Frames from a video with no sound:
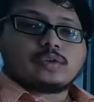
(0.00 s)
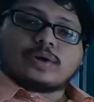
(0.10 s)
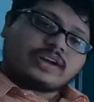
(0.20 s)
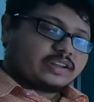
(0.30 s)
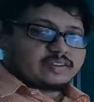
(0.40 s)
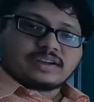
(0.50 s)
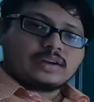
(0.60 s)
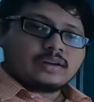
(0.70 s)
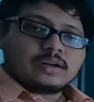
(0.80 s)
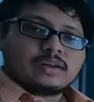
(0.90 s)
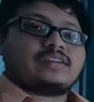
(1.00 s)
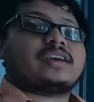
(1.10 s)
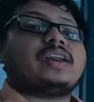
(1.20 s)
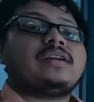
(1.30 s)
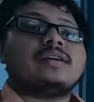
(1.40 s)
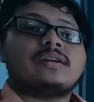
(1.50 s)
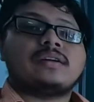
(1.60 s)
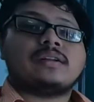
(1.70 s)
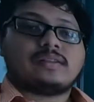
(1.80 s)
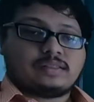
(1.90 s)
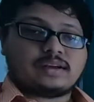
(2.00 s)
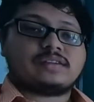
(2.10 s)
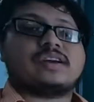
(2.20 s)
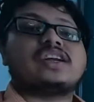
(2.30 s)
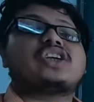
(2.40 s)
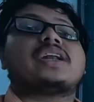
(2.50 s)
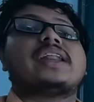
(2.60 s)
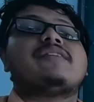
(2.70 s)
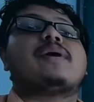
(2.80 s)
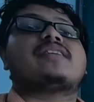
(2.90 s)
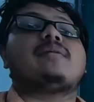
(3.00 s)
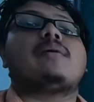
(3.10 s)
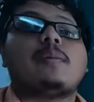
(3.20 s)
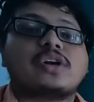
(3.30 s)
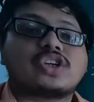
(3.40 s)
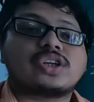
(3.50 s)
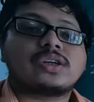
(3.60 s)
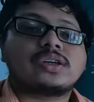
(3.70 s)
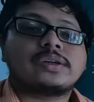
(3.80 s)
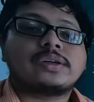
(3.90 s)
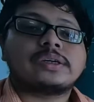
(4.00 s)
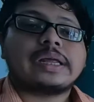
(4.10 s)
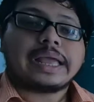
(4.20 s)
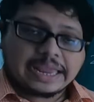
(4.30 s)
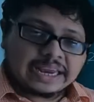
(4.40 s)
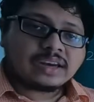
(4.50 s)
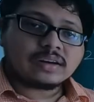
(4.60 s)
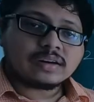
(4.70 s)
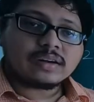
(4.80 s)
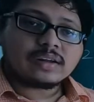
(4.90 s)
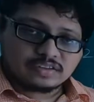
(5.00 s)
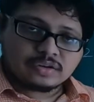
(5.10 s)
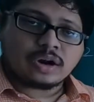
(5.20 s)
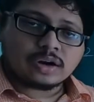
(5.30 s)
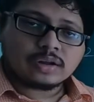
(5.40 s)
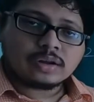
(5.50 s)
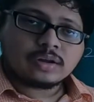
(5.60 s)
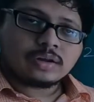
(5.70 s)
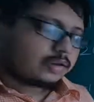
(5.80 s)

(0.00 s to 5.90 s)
20 still. The second shell can have maximum how much? 8. Is it not?